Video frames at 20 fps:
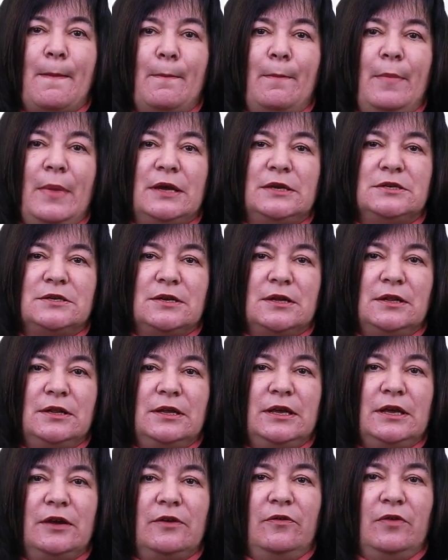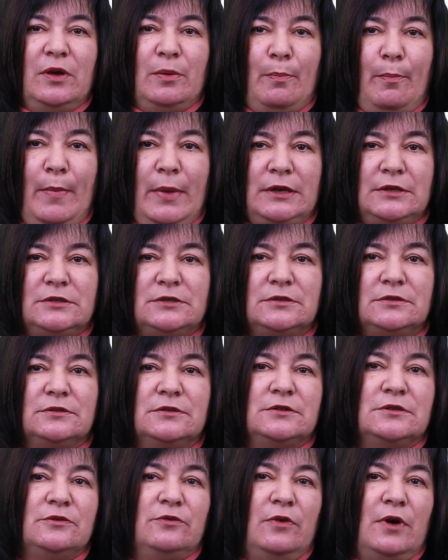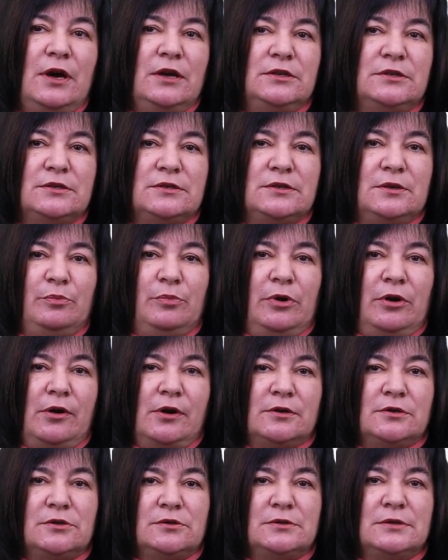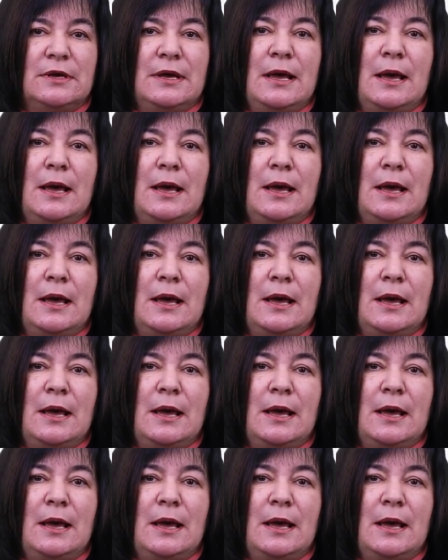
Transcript: medical equipment, devices, apparatus,